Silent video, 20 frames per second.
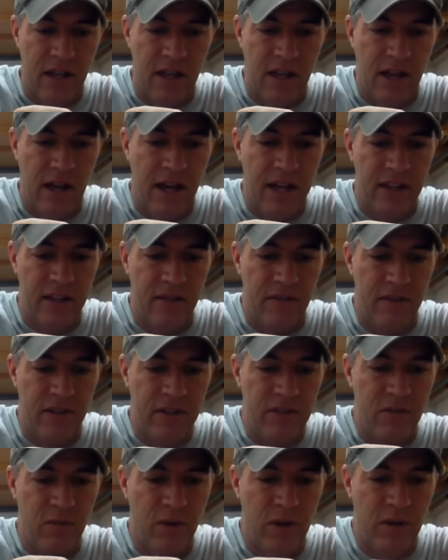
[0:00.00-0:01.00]
height of
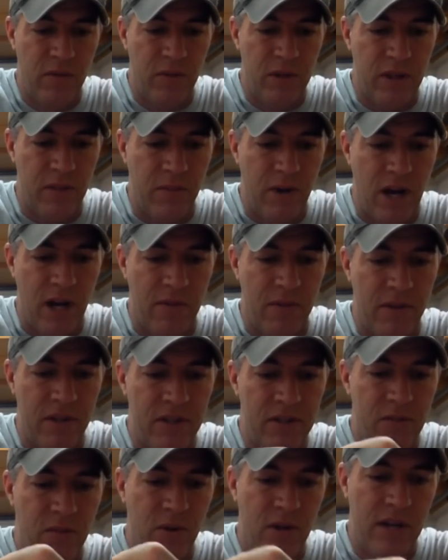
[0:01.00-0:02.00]
this one with the bottom of
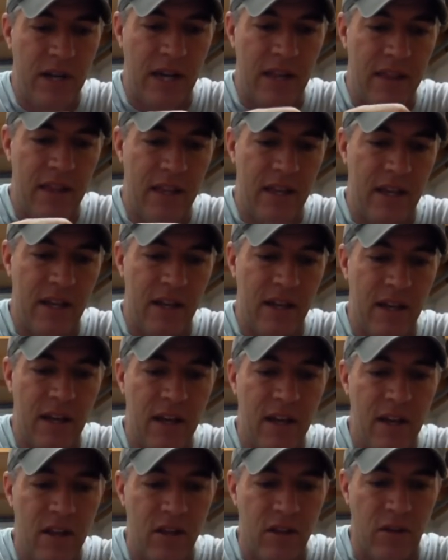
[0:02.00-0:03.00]
this one, and then
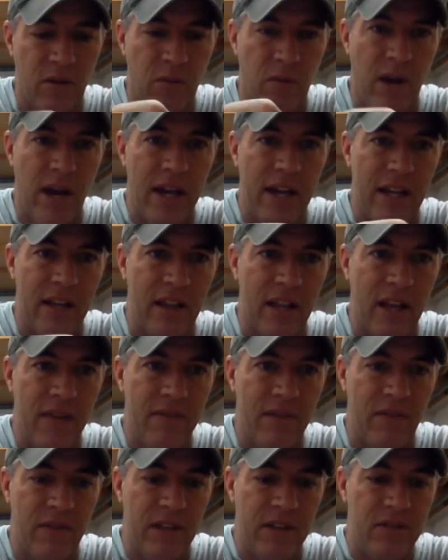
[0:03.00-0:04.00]
the right and
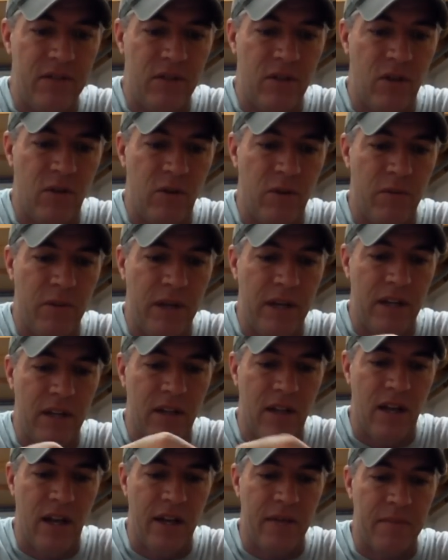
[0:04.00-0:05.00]
left of these two would be
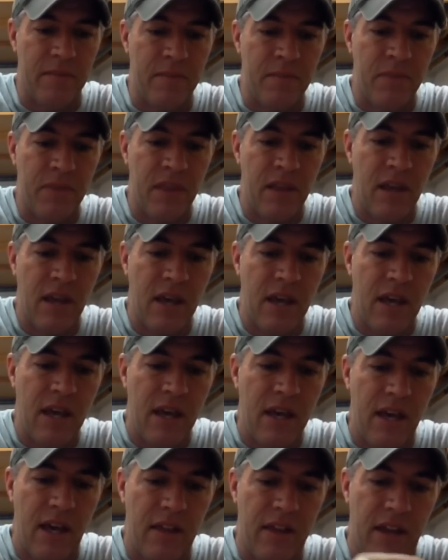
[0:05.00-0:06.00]
in line.
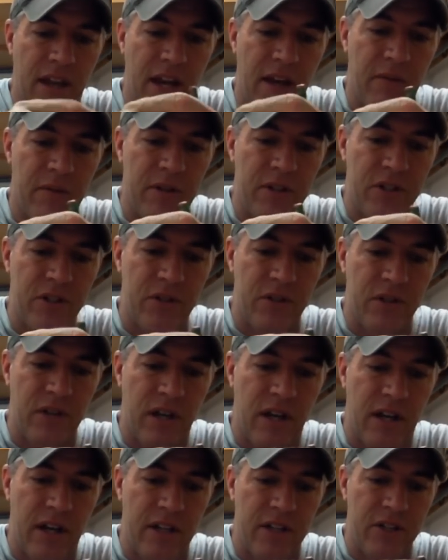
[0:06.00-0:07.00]
And then I would
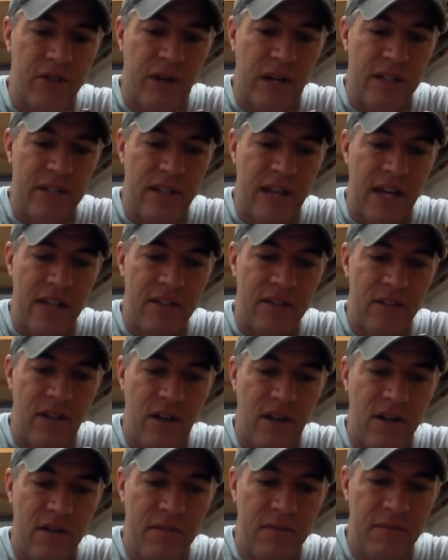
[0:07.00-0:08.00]
trace that
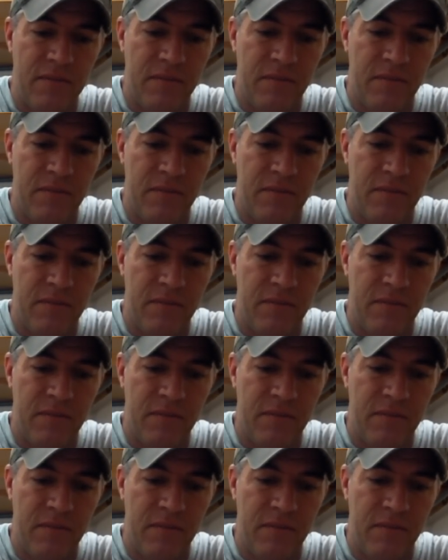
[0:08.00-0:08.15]
star,